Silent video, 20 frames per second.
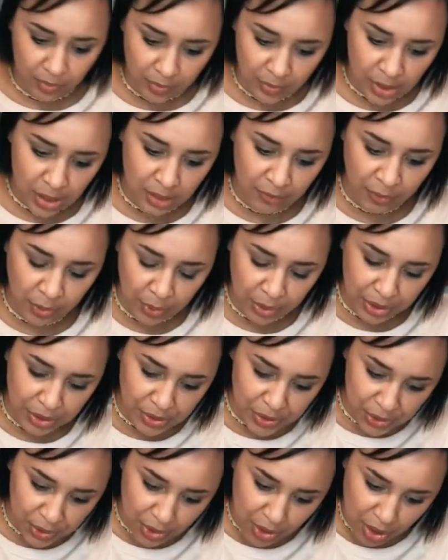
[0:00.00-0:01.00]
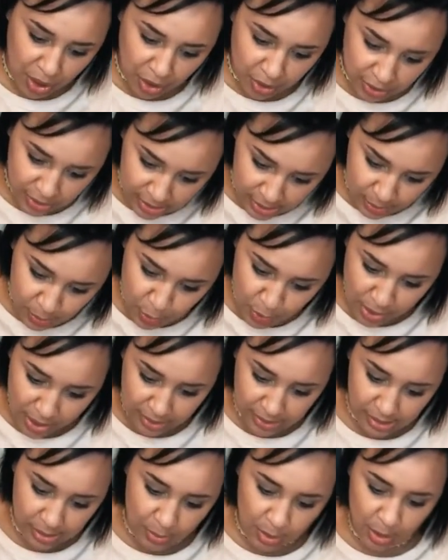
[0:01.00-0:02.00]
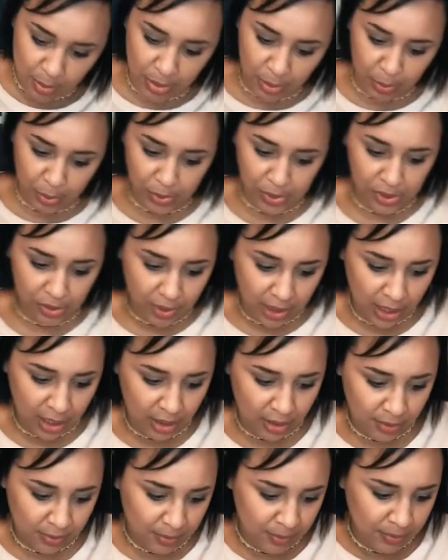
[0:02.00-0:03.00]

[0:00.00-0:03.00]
And if you want to use your card to smooth out some of the bubbles, you can.